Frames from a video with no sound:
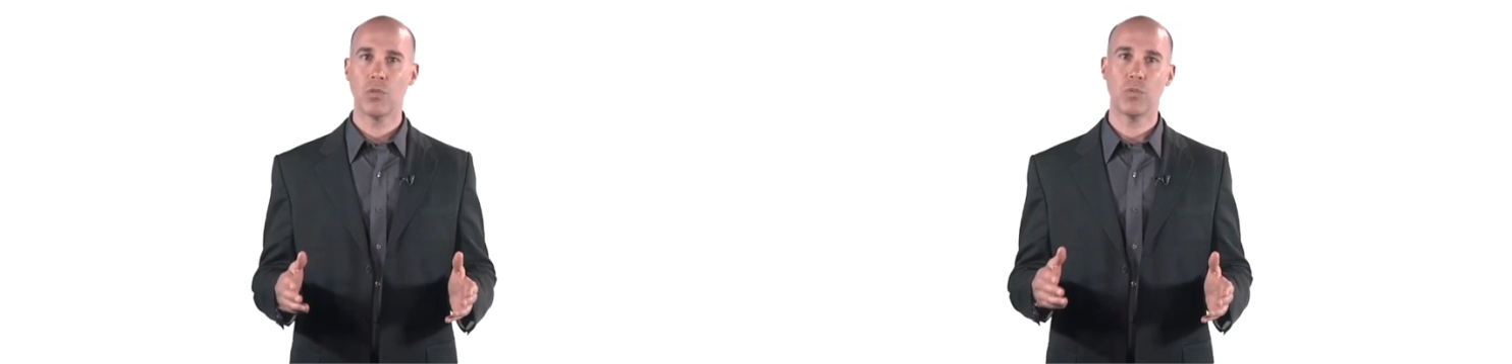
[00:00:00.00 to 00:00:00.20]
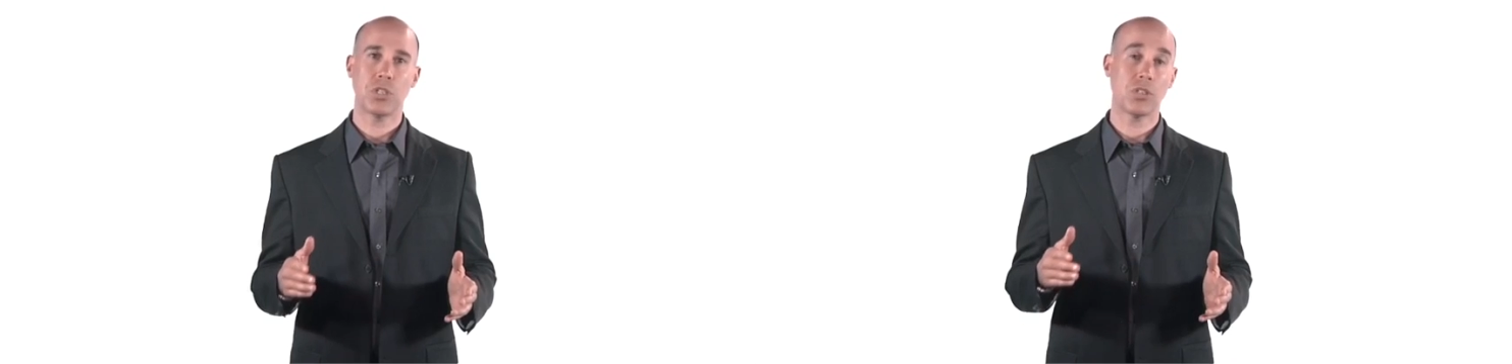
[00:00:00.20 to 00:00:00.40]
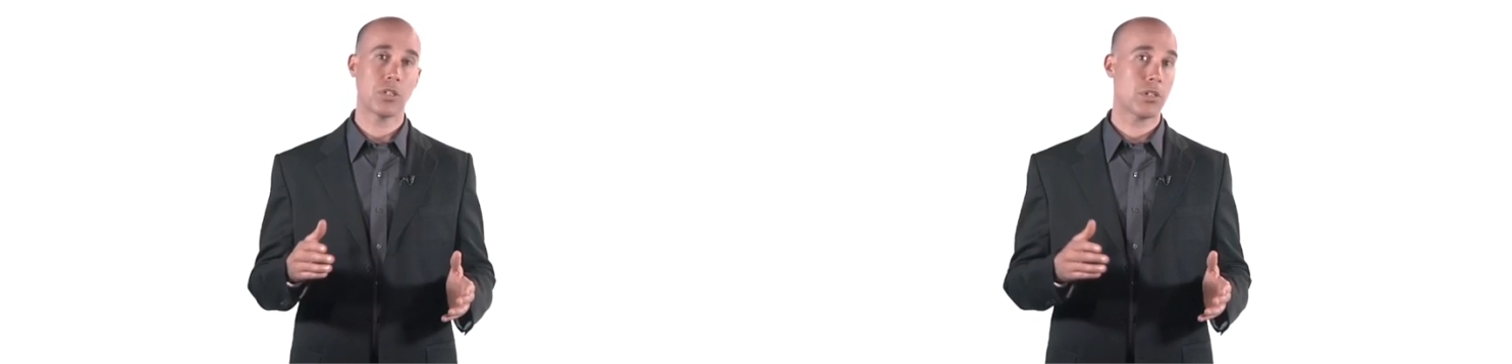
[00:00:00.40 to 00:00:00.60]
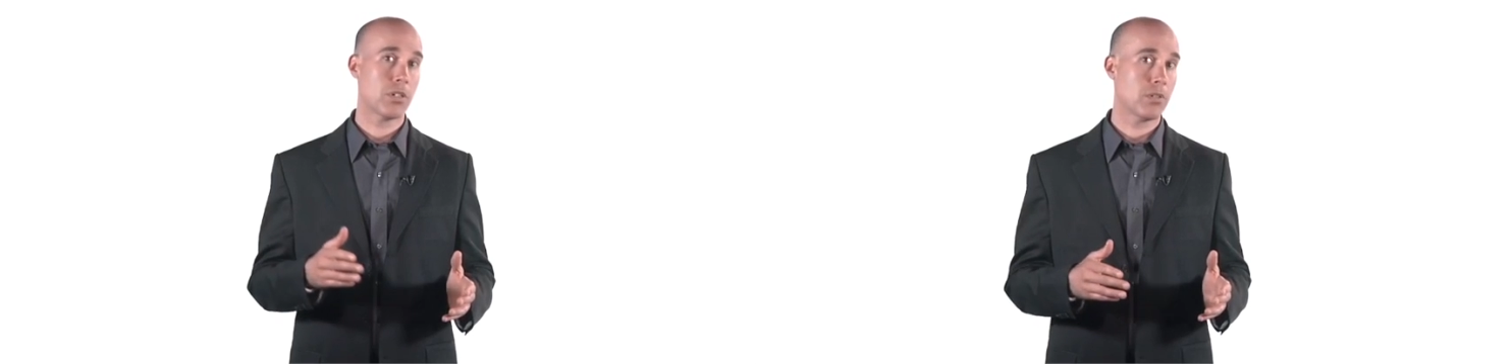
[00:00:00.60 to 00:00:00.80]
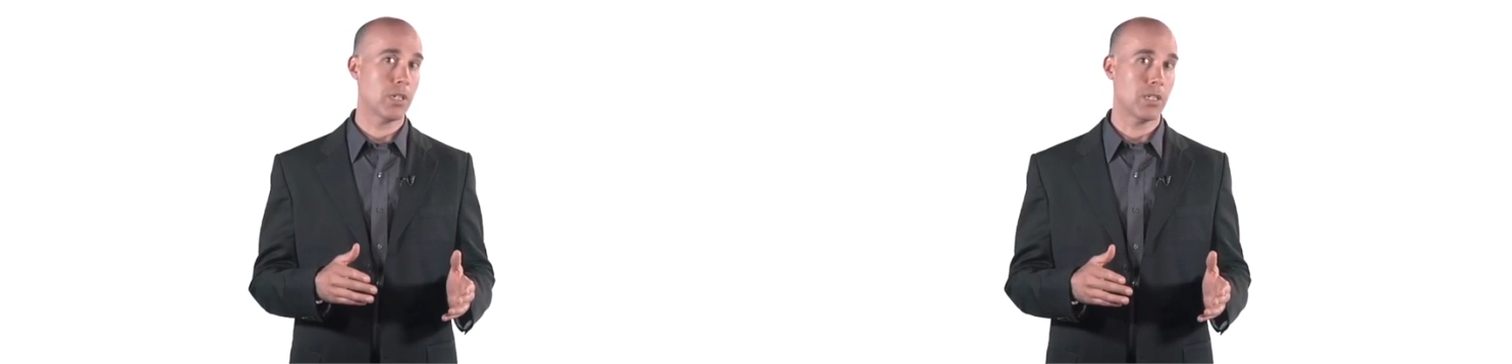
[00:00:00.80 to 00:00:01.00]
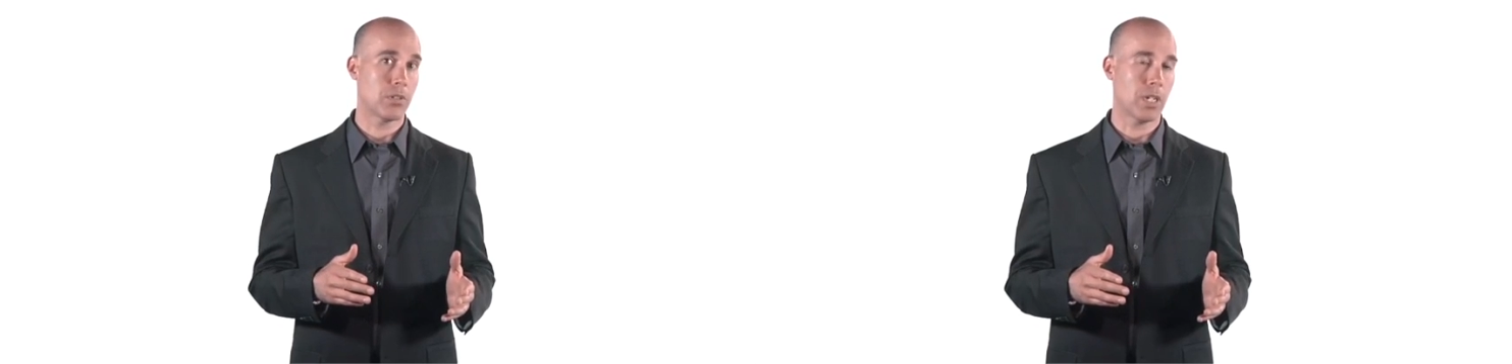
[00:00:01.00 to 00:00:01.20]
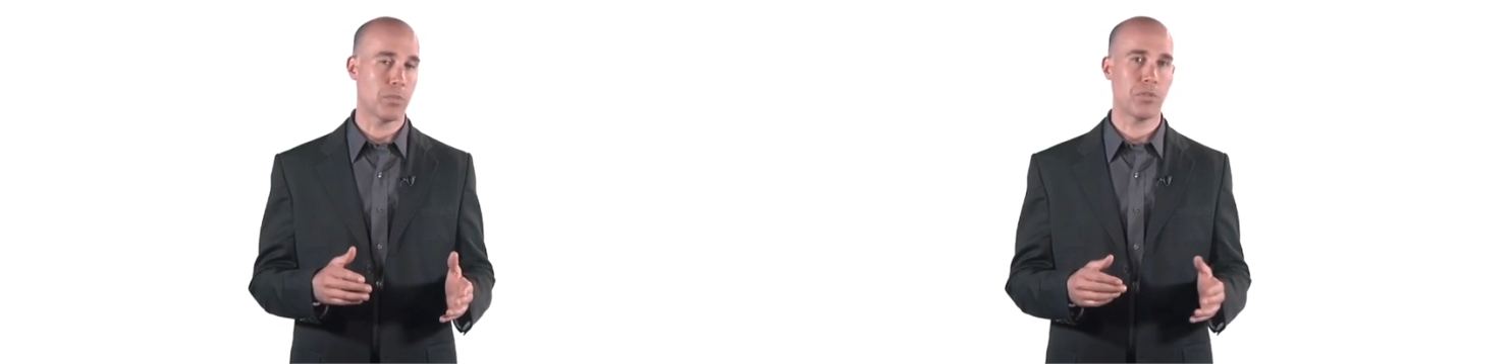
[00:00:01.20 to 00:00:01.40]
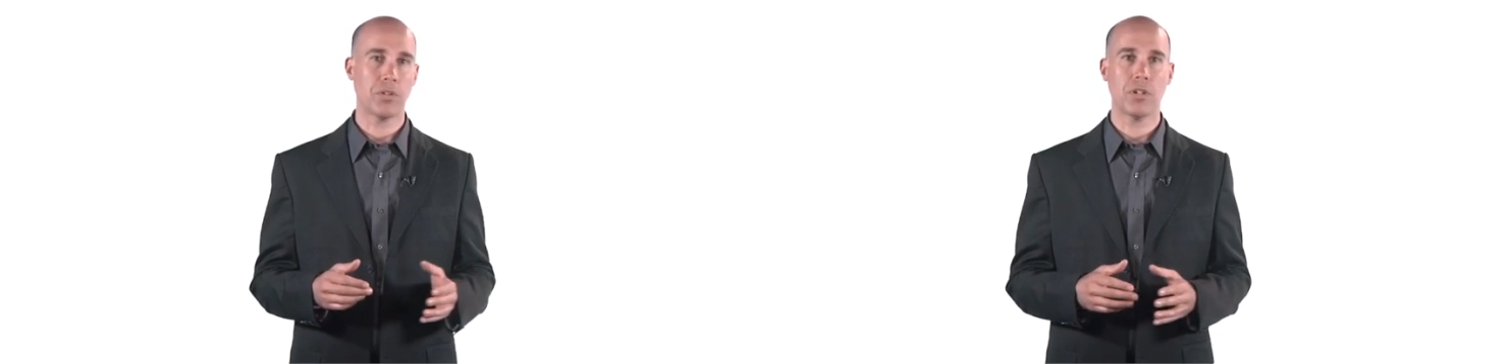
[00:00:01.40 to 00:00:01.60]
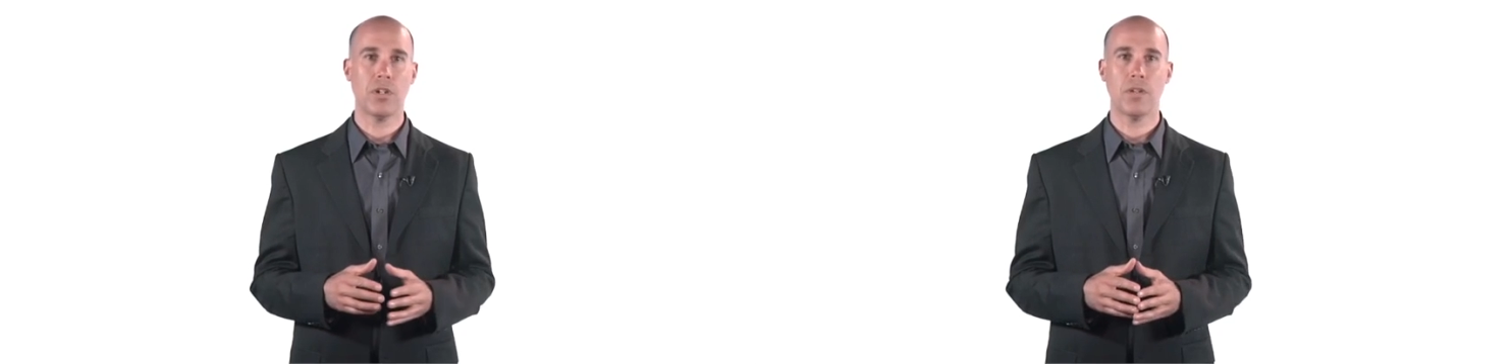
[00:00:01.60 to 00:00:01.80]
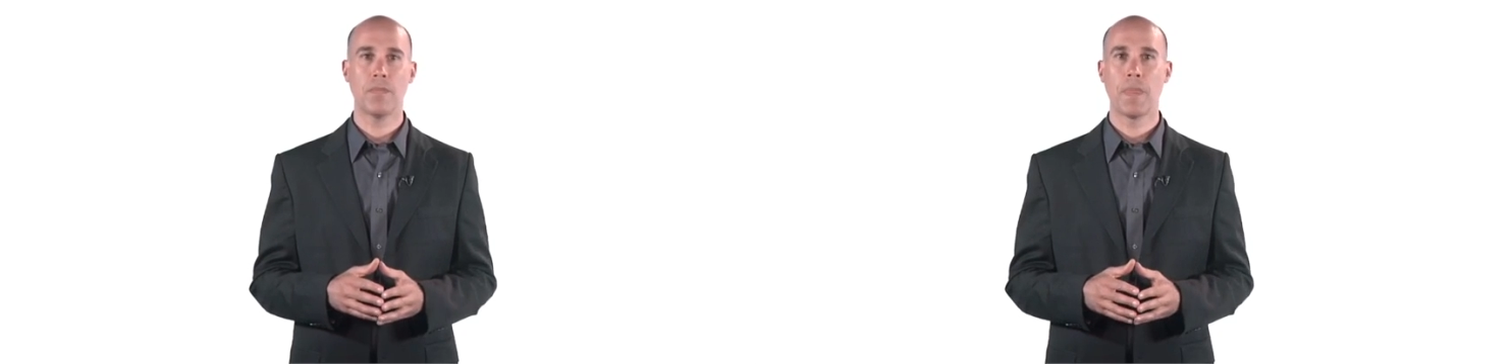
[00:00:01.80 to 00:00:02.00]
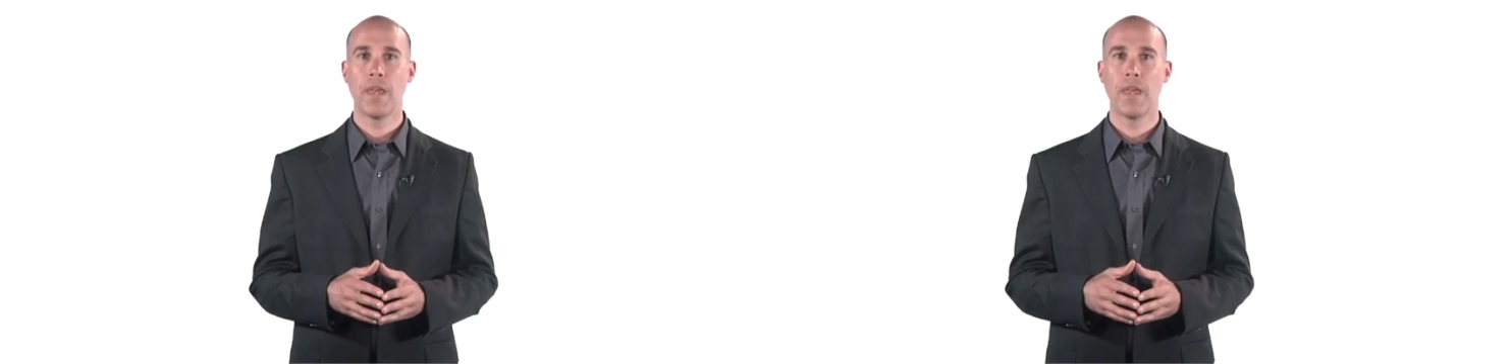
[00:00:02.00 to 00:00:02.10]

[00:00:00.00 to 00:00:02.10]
which is the current internet protocol.